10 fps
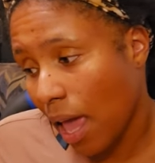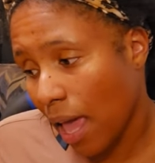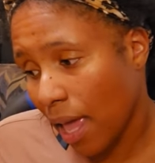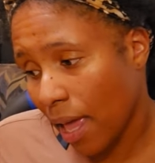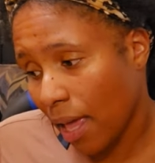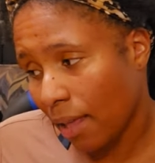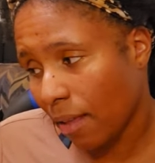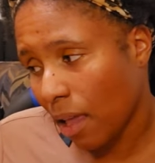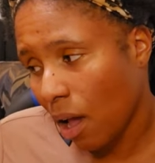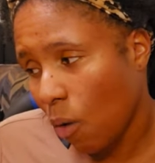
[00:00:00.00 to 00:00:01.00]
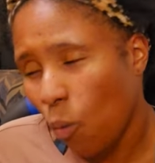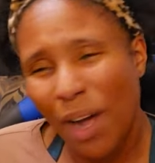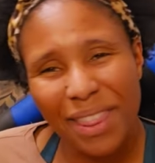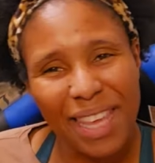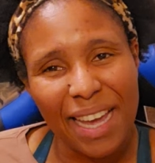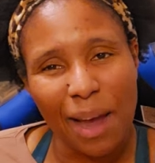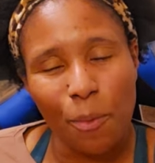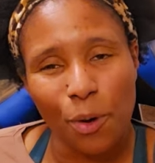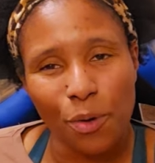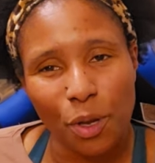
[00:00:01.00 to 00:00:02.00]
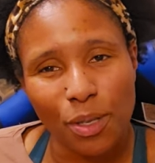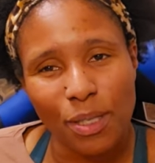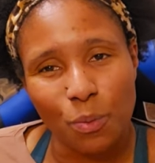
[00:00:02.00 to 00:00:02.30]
and one thing I will notice,